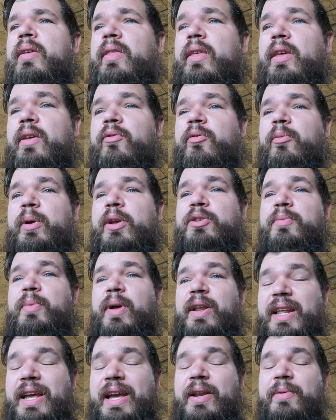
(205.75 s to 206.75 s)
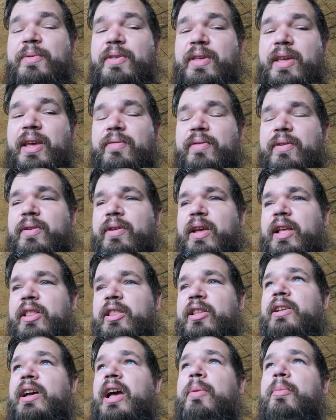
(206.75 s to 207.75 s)
The information my dad was given at the
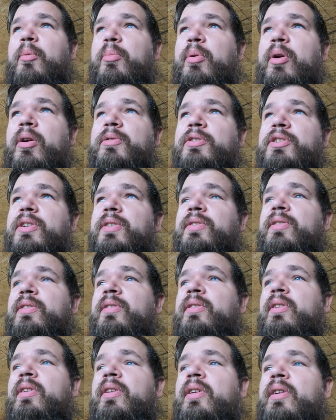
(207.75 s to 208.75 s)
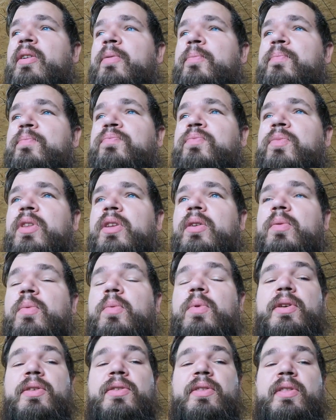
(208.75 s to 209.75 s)
time of purchase
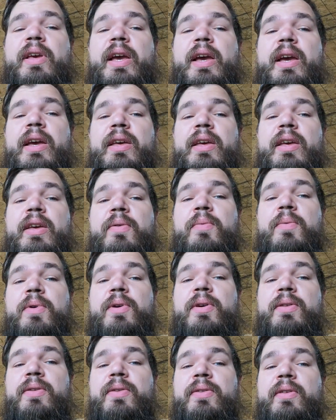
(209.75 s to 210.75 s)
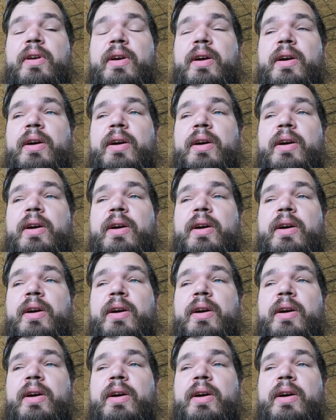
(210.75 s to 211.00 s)
was that it was